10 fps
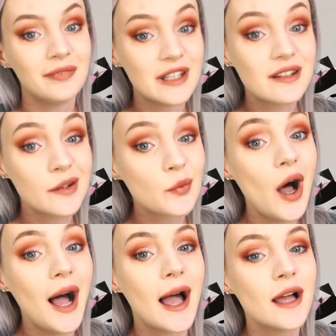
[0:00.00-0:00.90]
This is
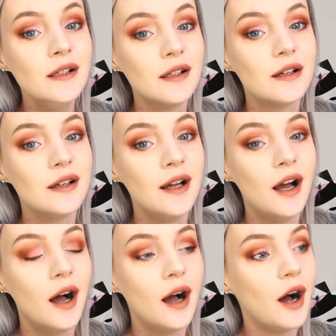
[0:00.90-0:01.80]
why
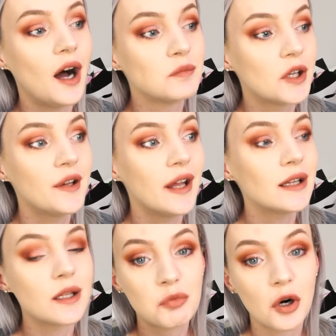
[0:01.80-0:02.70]
I'm not
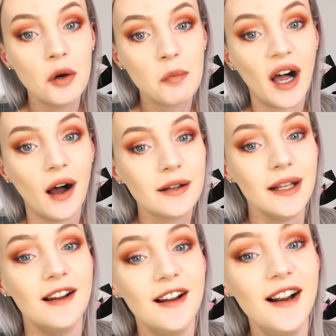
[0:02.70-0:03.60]
at the pro part.
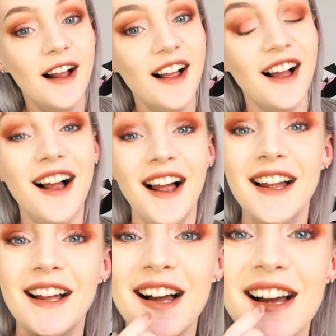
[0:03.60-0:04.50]

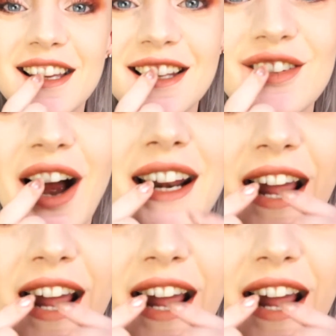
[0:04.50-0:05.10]
Because right